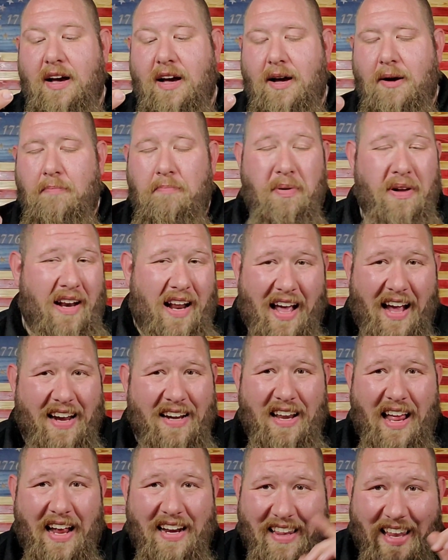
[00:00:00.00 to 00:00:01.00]
but
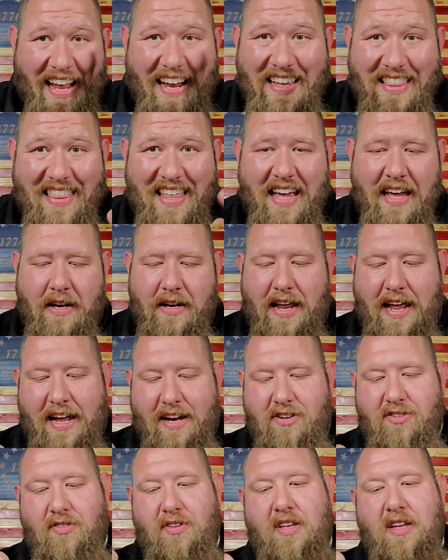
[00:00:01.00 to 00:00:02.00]
I like that
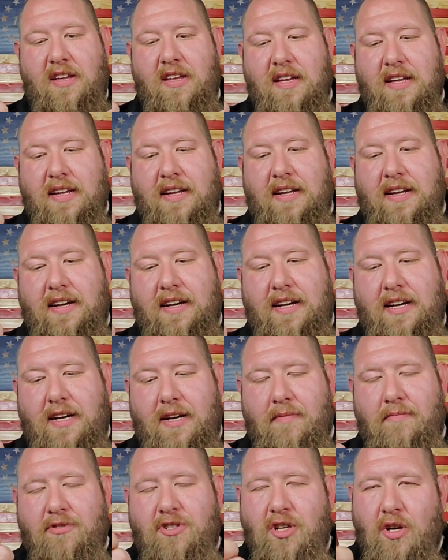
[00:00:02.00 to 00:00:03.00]
actually.
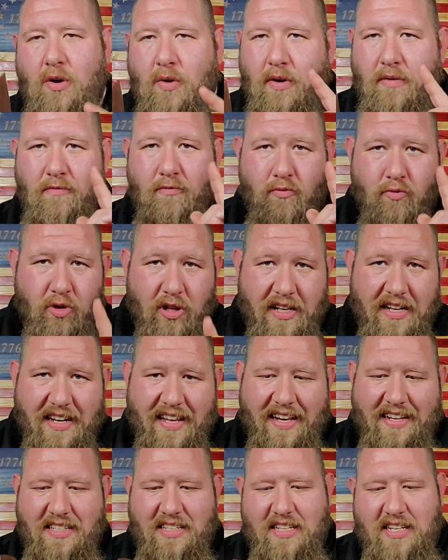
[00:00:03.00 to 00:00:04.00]
So
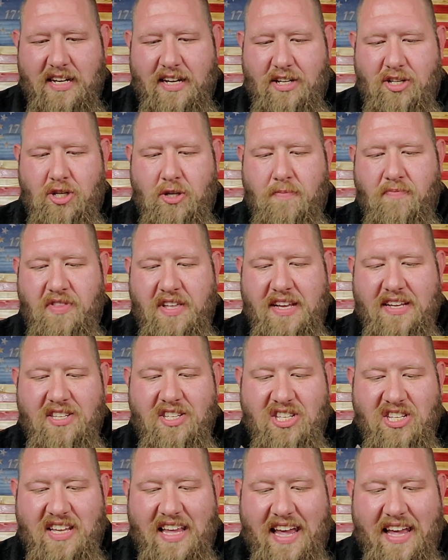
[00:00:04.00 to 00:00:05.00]
really nice touch.
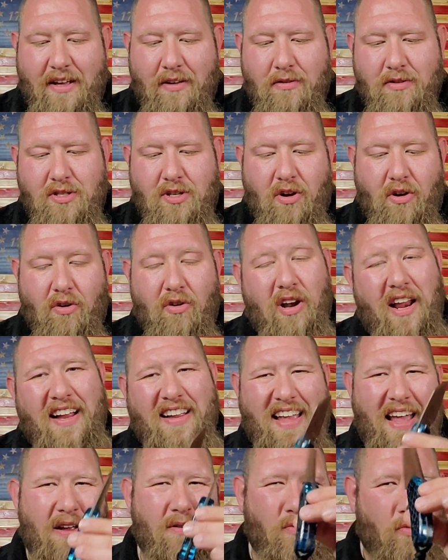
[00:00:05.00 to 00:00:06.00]
These scales are
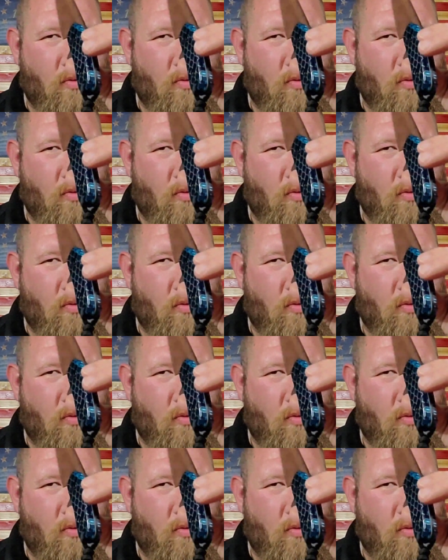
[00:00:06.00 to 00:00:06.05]
like